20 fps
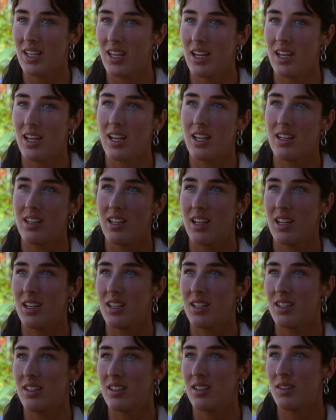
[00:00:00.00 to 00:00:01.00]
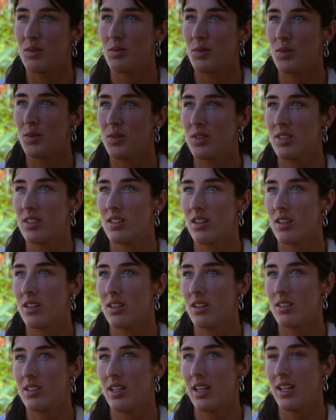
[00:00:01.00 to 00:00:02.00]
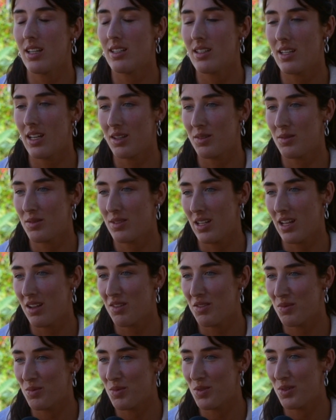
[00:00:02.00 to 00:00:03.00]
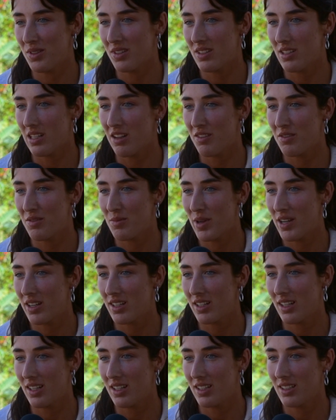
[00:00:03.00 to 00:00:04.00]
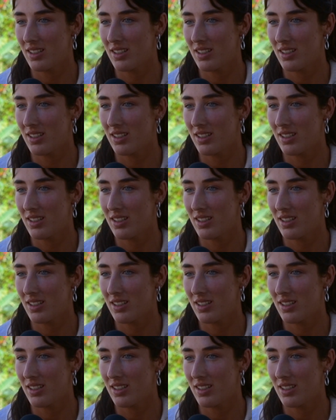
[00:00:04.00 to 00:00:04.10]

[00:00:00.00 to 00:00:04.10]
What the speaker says: Yeah, and then we'll start to head down south more, South America.